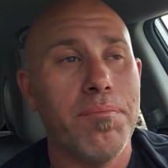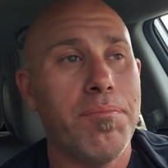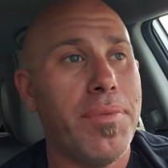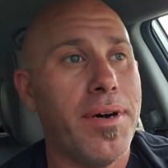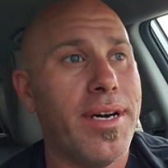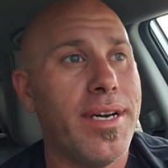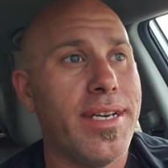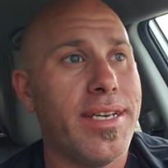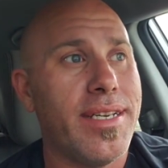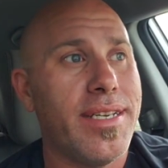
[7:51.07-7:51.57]

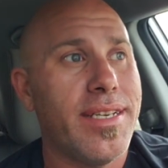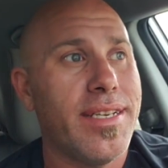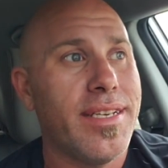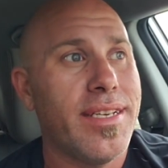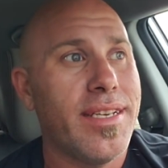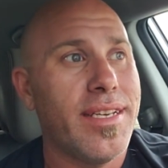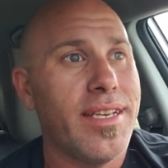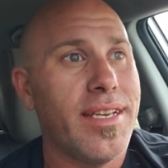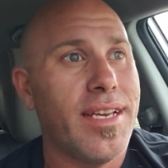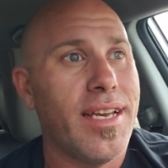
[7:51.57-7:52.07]
But...
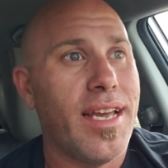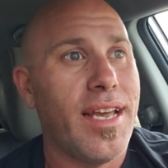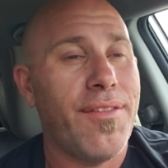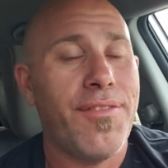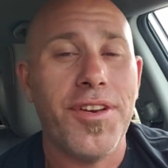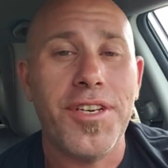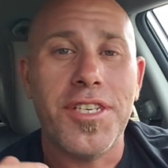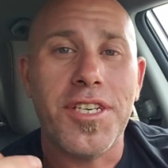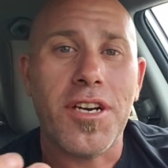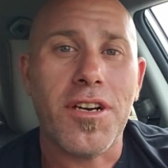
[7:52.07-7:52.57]

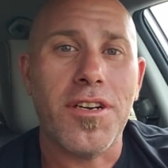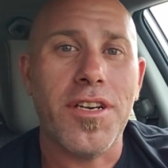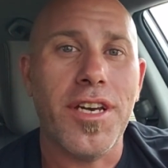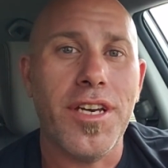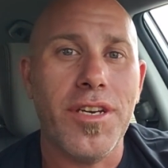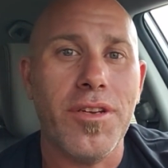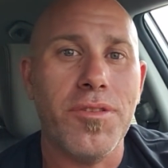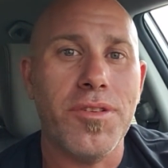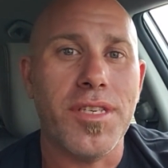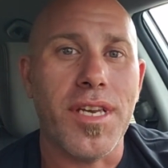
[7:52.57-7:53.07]
if you turn the
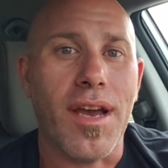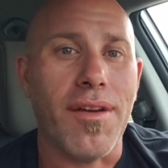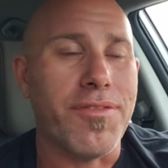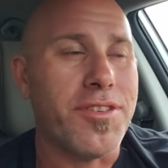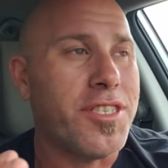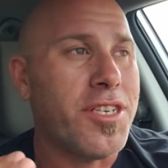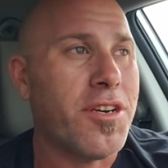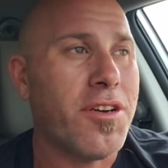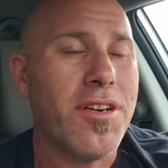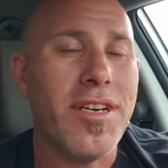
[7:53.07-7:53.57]
news off,
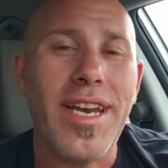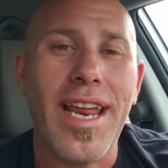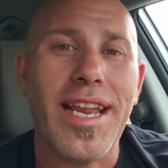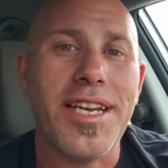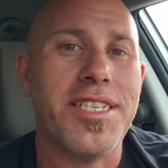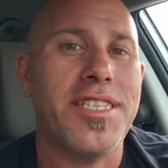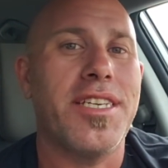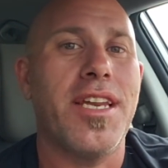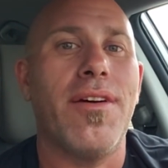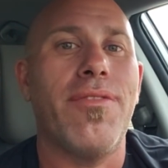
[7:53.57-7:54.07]
turn
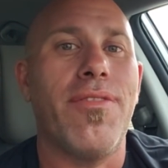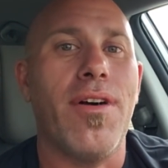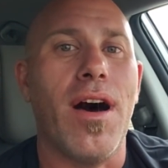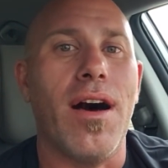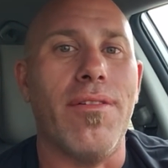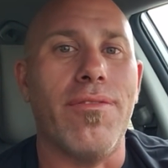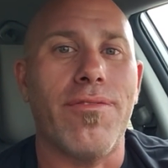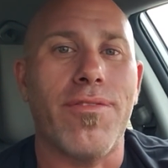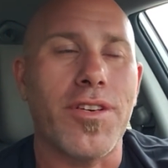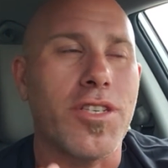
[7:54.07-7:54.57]
that stuff
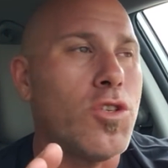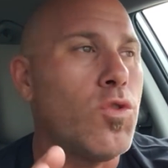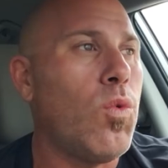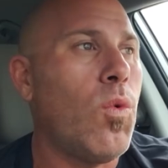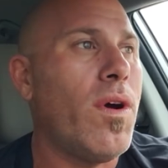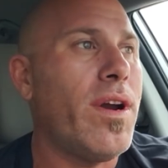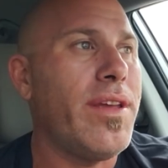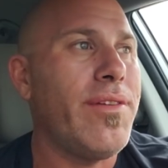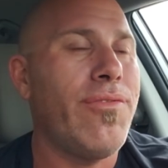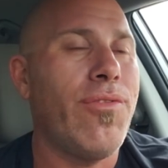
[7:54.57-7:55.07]
off for
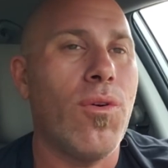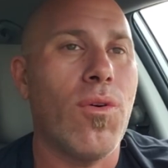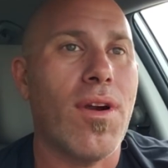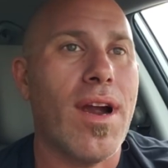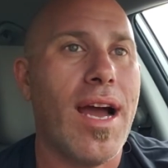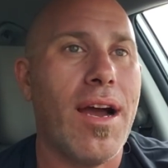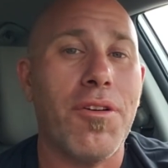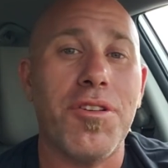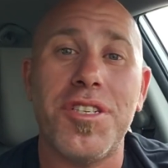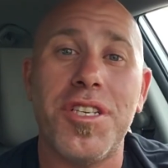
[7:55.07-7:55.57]
twenty-four
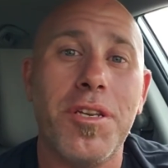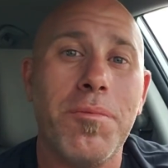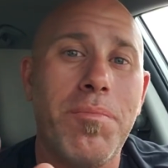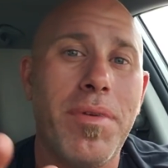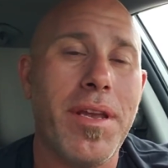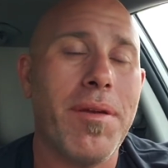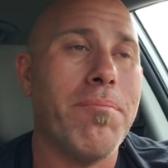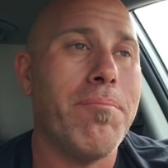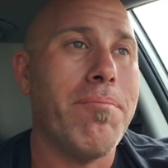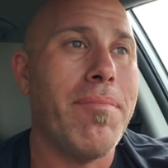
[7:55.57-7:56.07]
hours, you'd
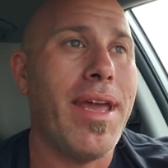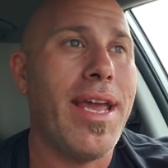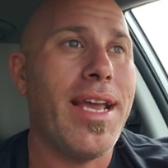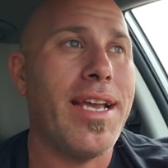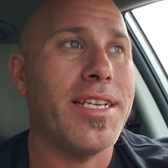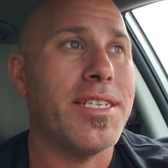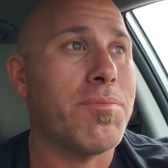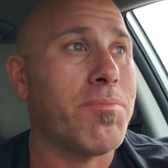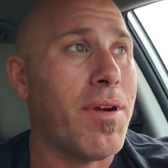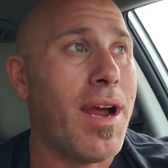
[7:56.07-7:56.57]
be
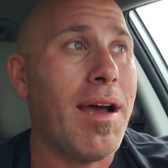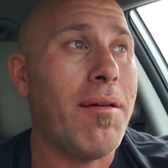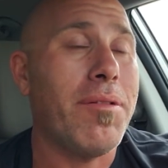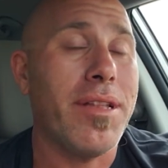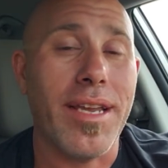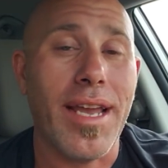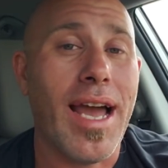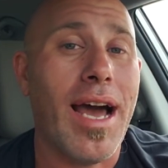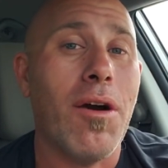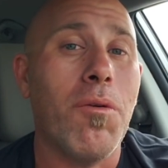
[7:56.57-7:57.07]
amazed
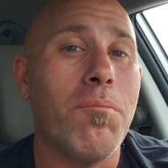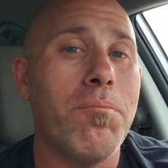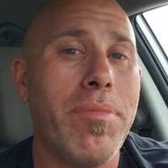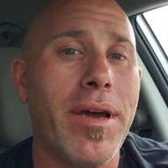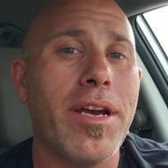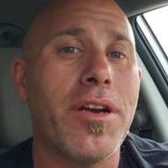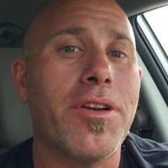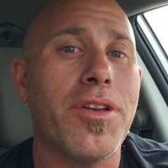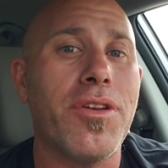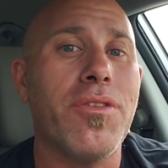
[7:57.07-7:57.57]
probably how
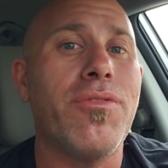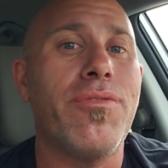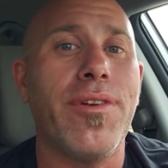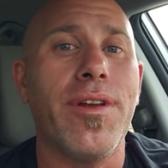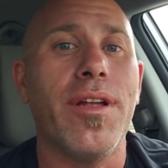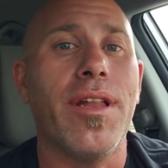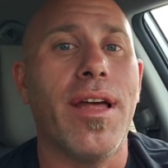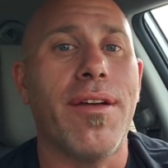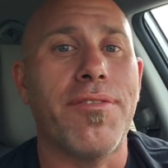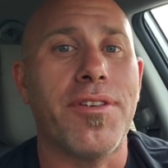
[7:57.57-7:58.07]
better you
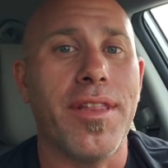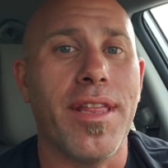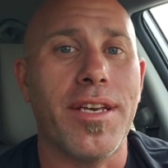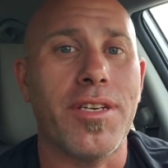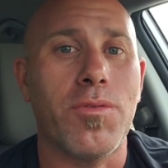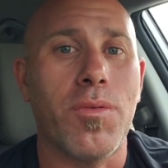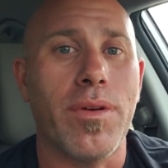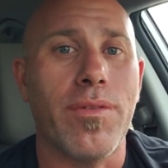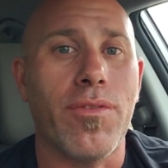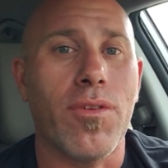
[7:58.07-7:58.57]
feel after
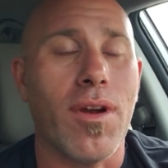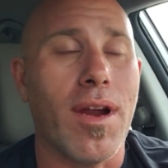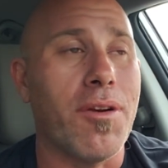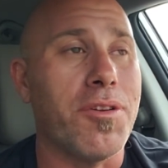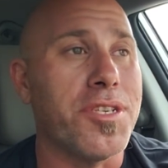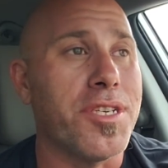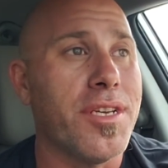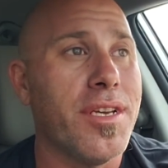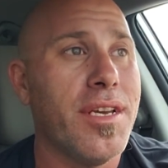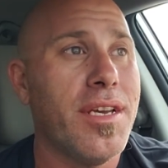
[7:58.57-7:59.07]
that twenty-four
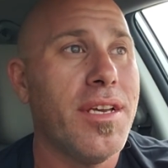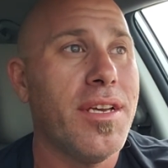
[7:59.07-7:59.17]
hours.